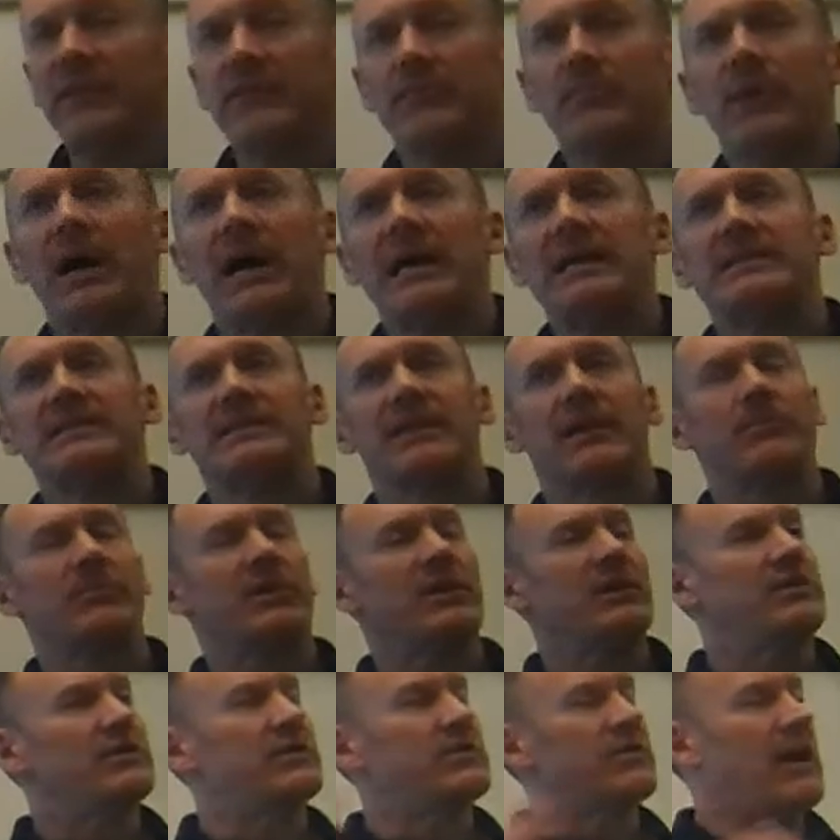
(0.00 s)
of bicep
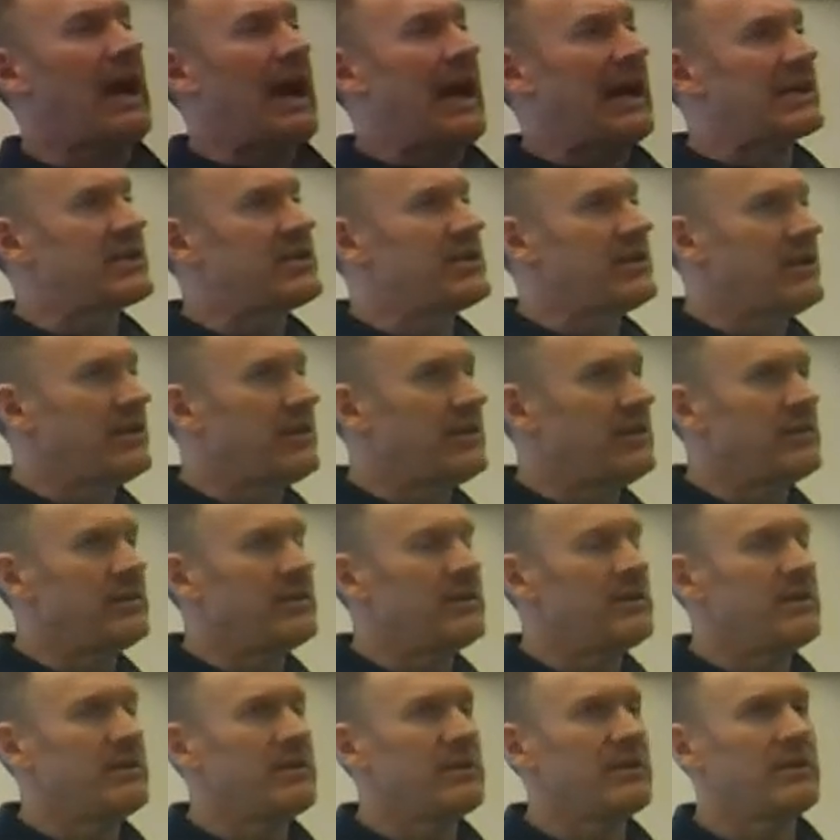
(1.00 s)
contraction.
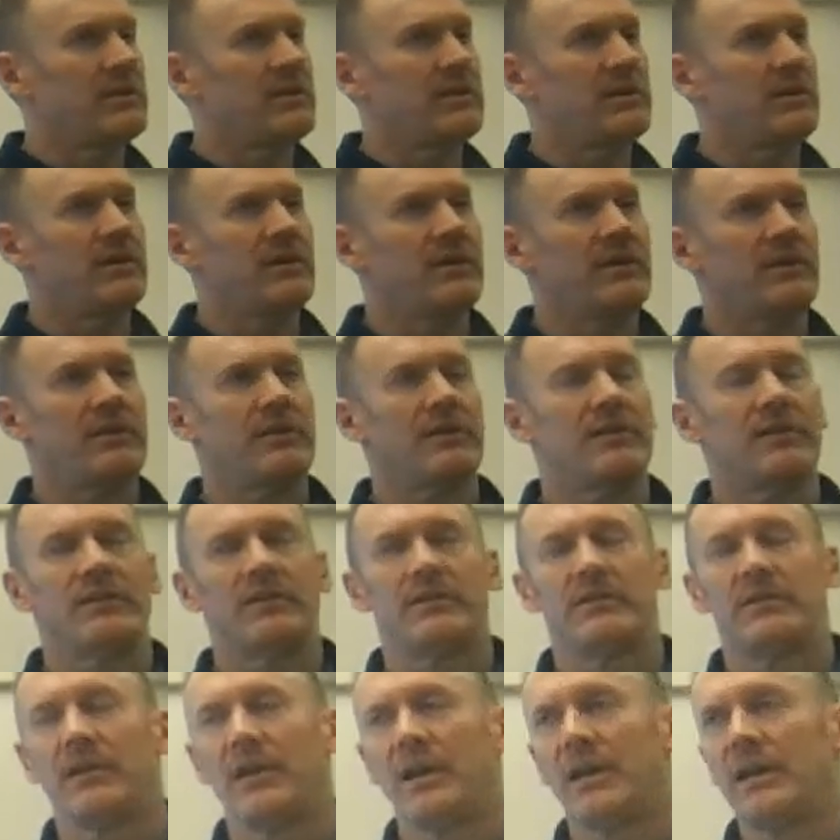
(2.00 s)

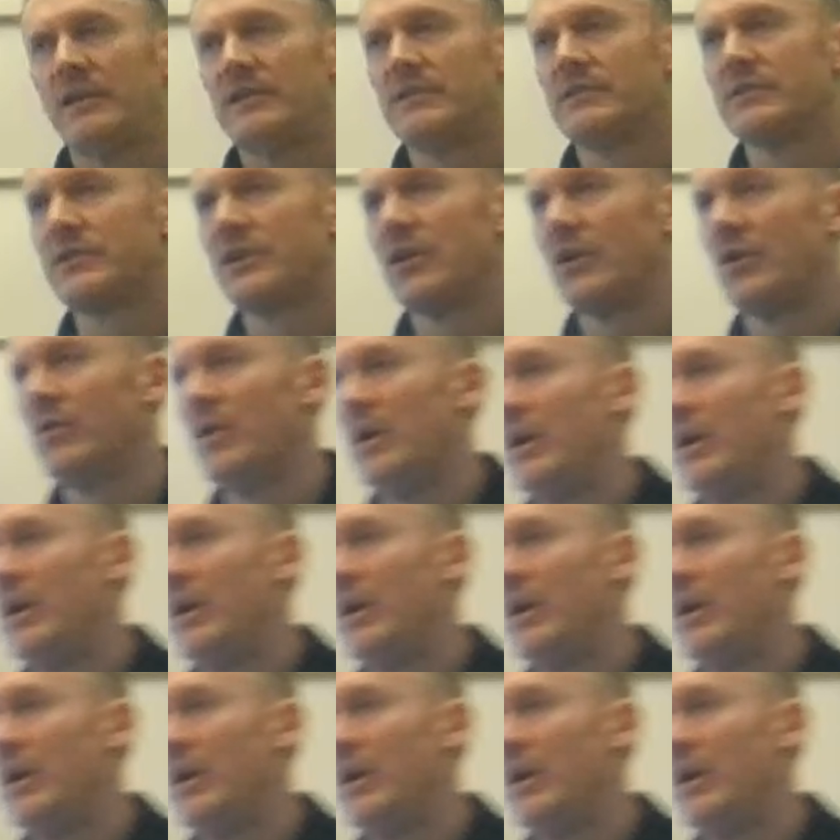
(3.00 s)
Okay, so